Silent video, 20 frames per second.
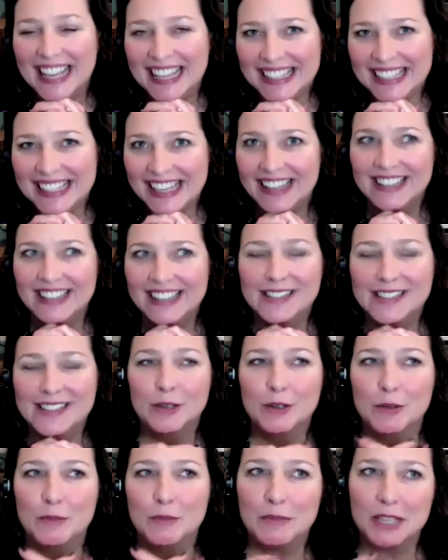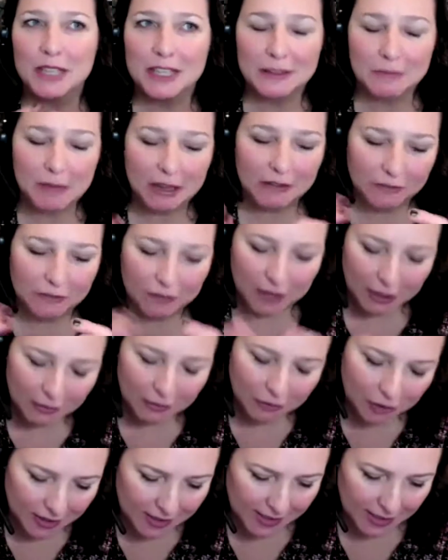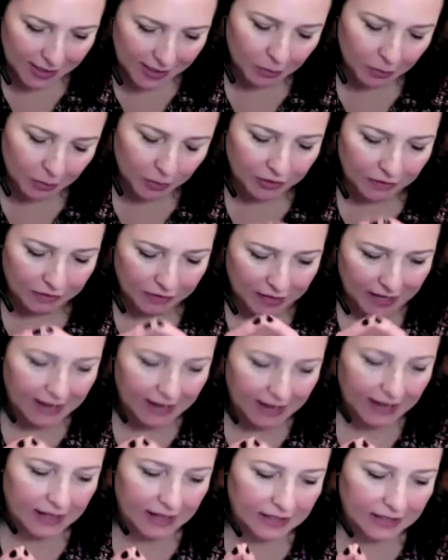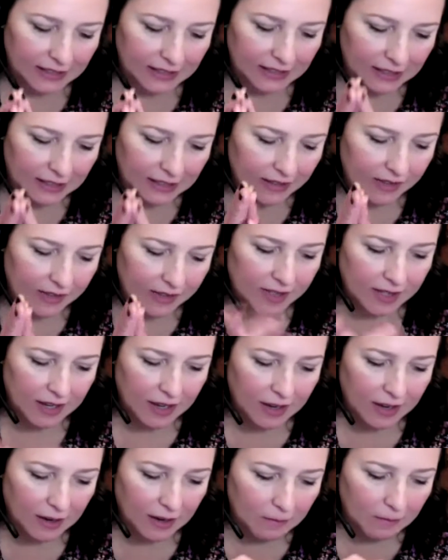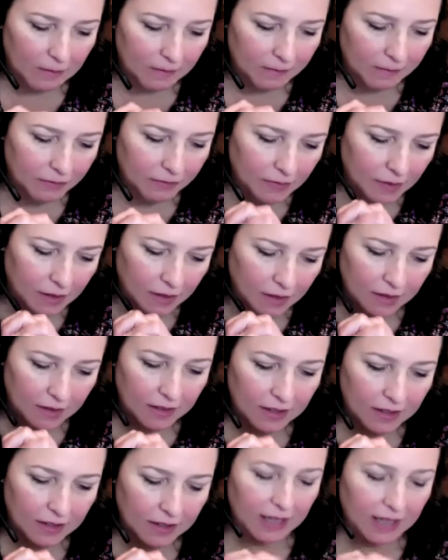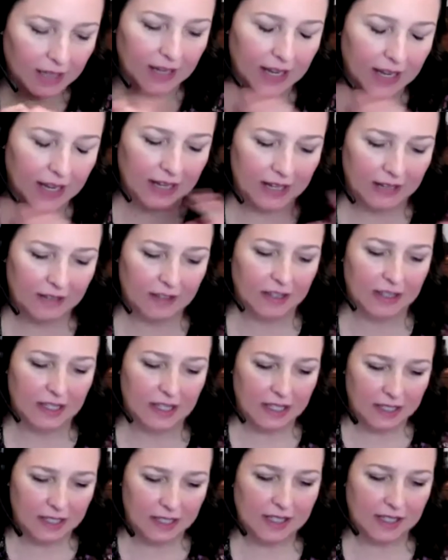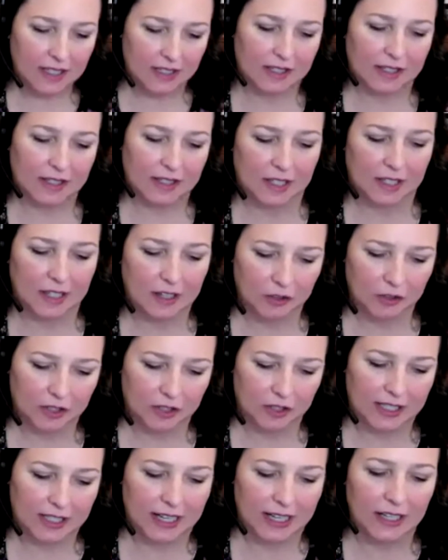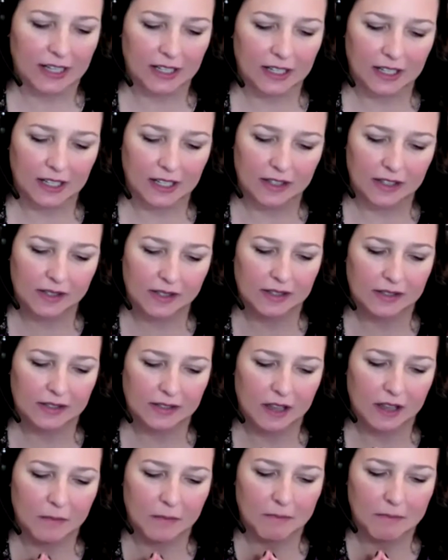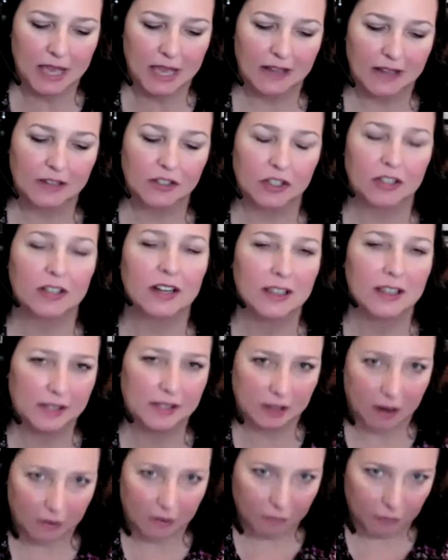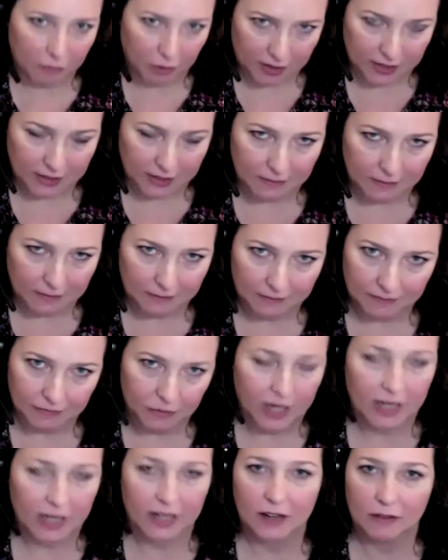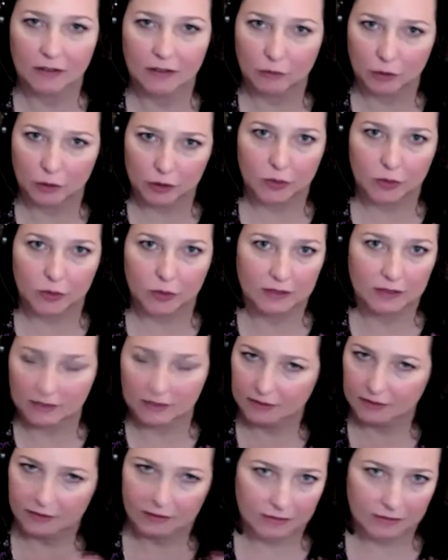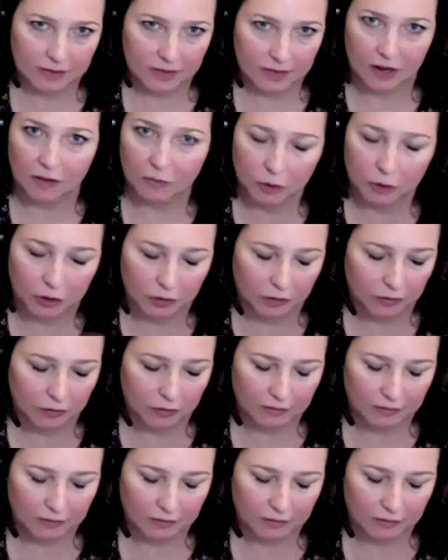Yeah, so to me, my favorite example of that is, and I think the easiest to understand it is, imagine a software team, right? And I've worked with software